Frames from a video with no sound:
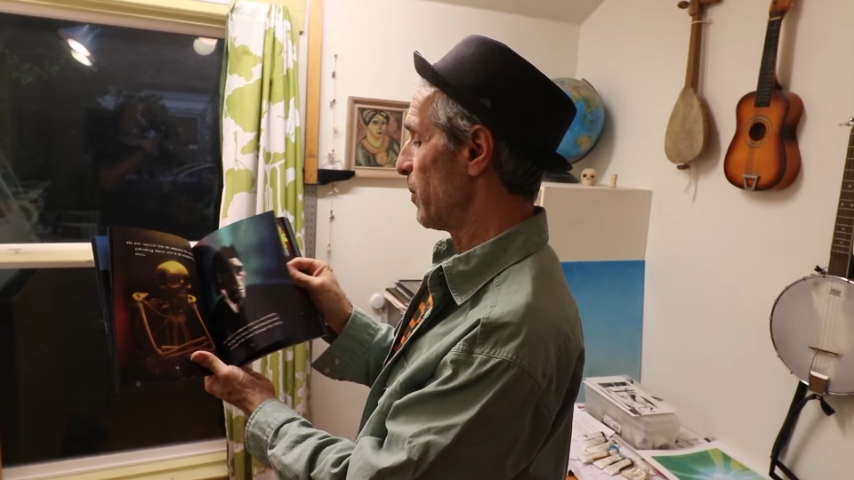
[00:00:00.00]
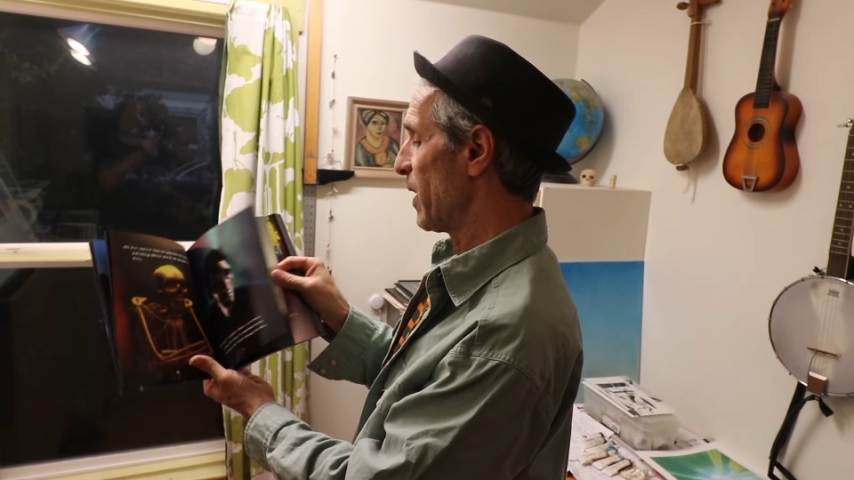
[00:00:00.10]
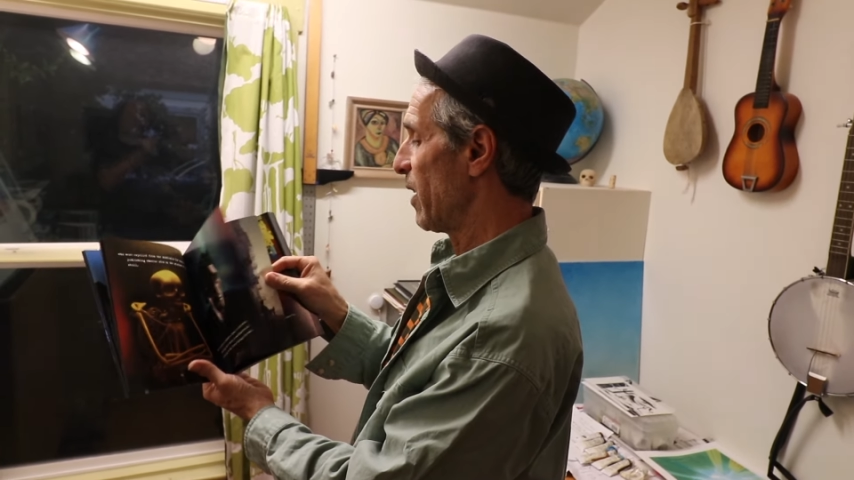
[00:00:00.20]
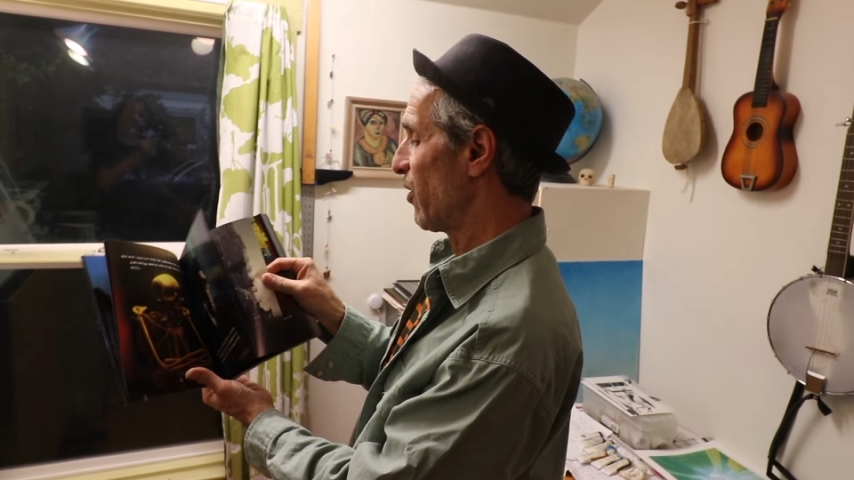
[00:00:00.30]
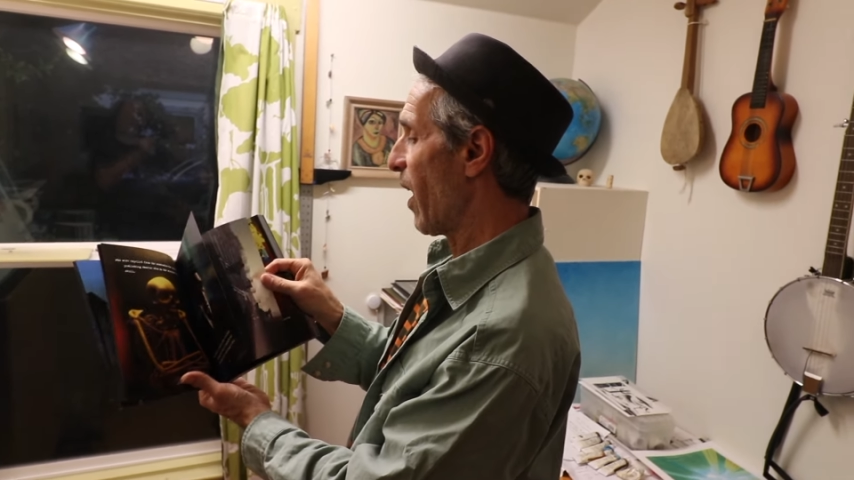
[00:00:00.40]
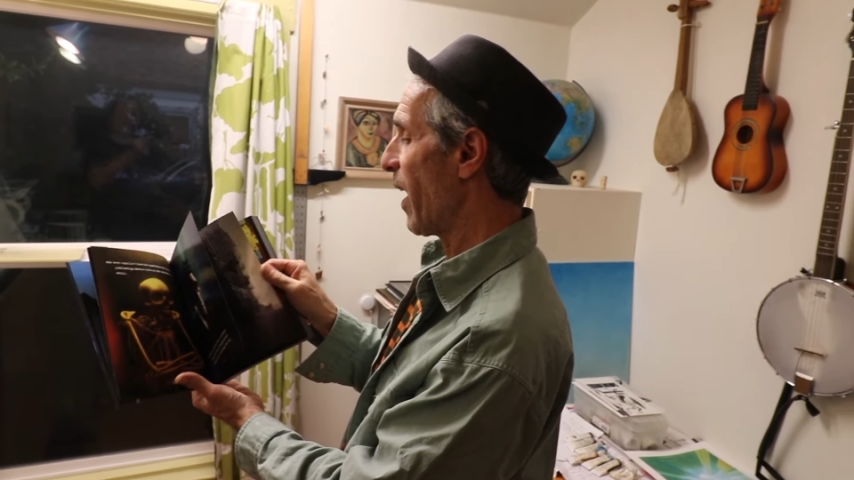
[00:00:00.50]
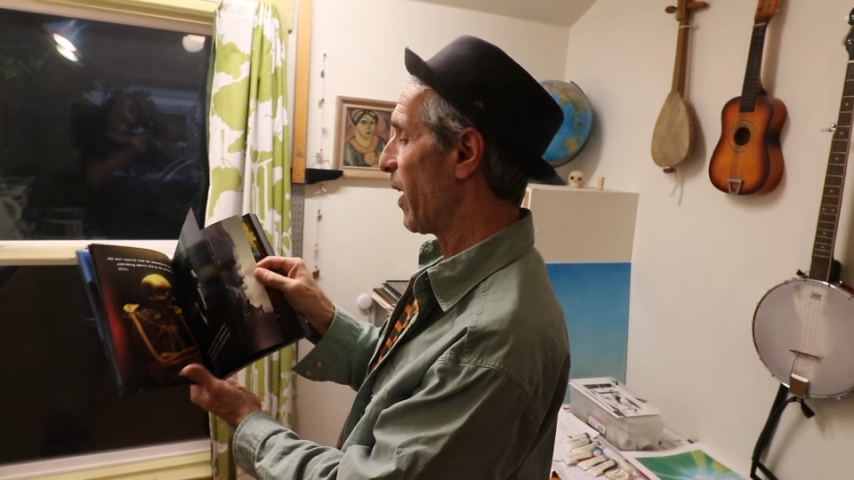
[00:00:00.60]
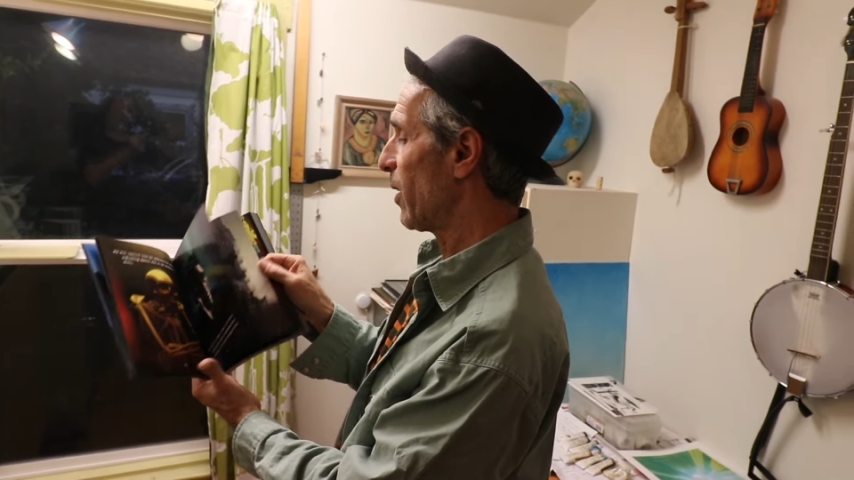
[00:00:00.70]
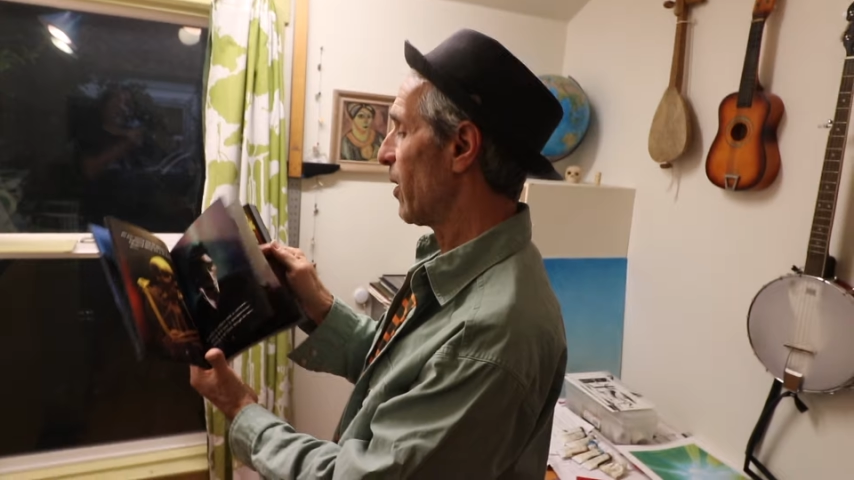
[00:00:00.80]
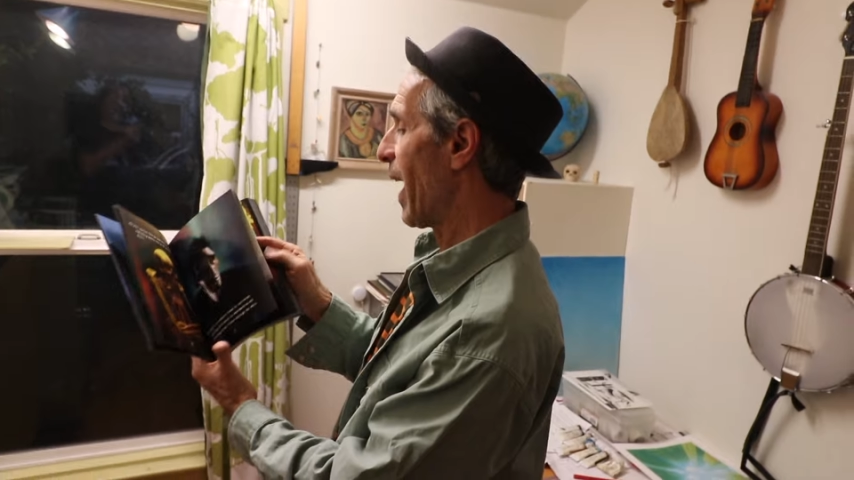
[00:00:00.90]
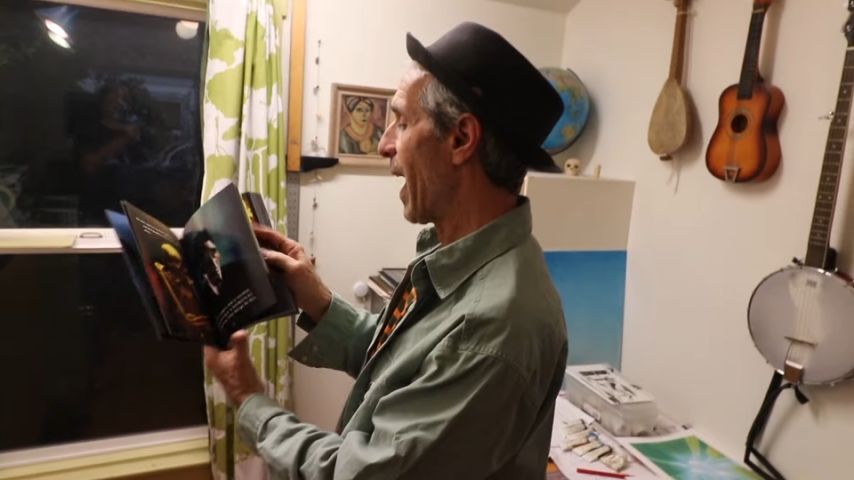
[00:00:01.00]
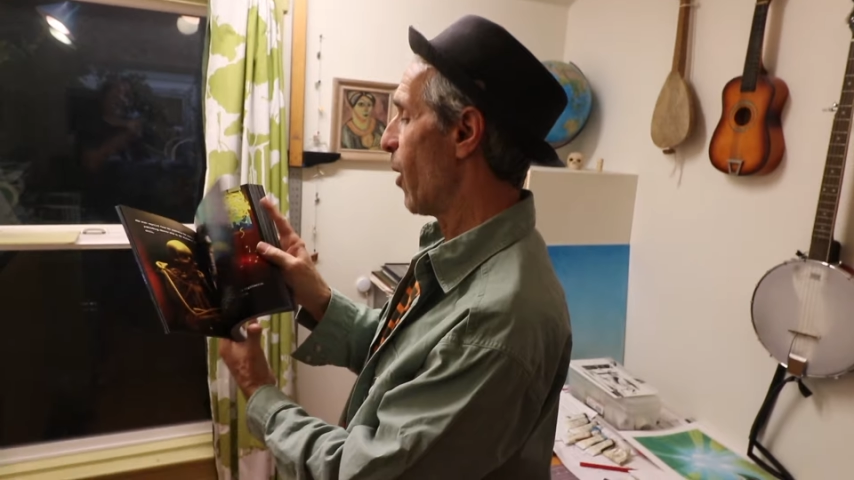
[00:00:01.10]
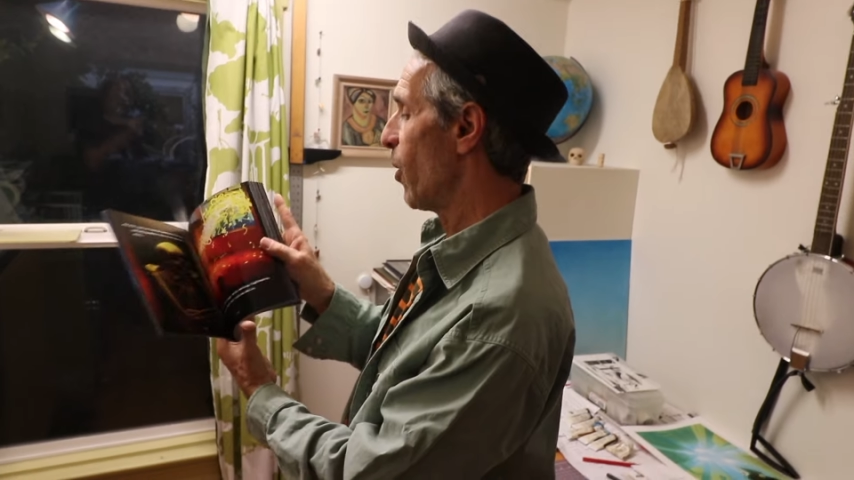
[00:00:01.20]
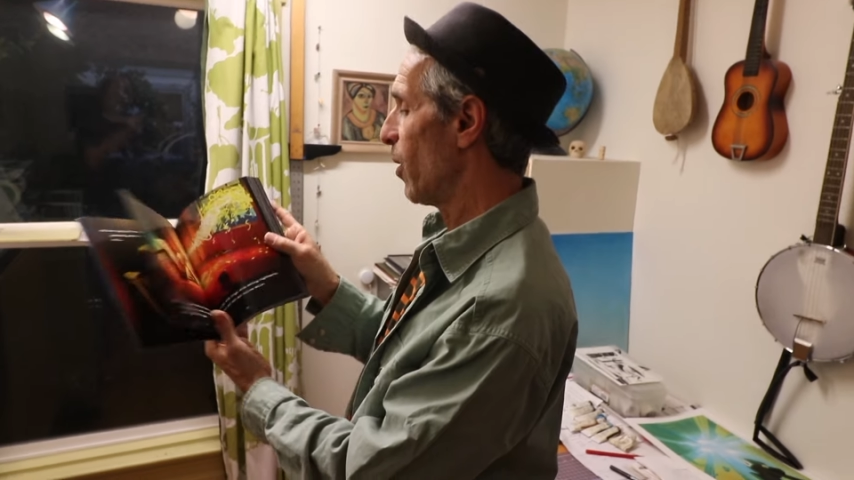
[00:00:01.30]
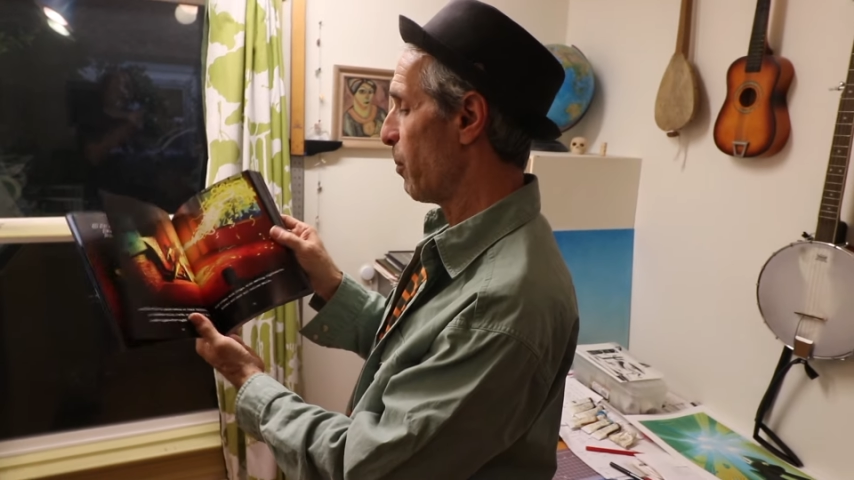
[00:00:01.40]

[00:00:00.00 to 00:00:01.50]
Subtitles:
The entire Howl